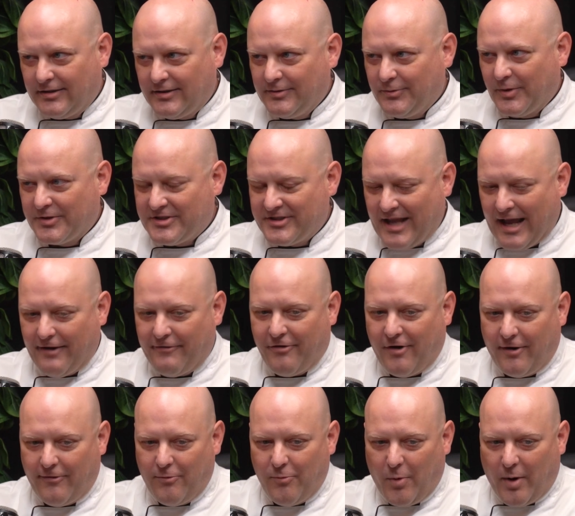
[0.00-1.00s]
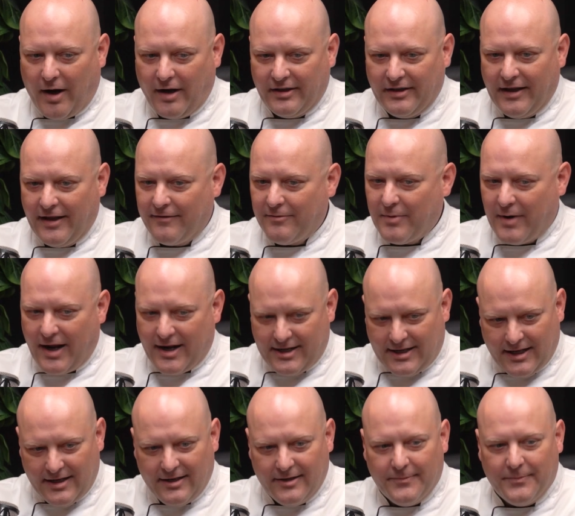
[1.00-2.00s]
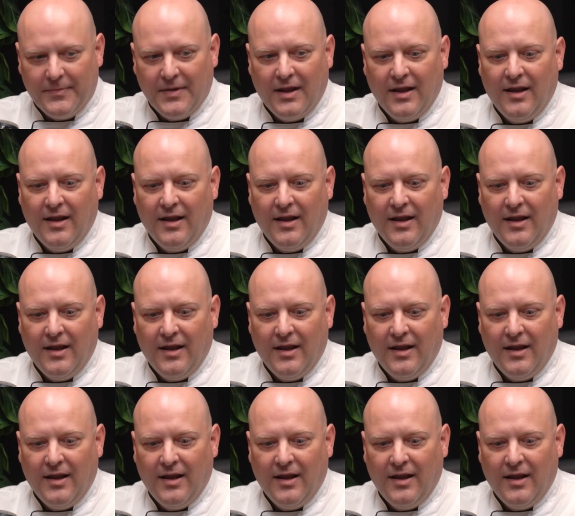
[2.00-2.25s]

It wasn't that far from where I lived, but I didn't.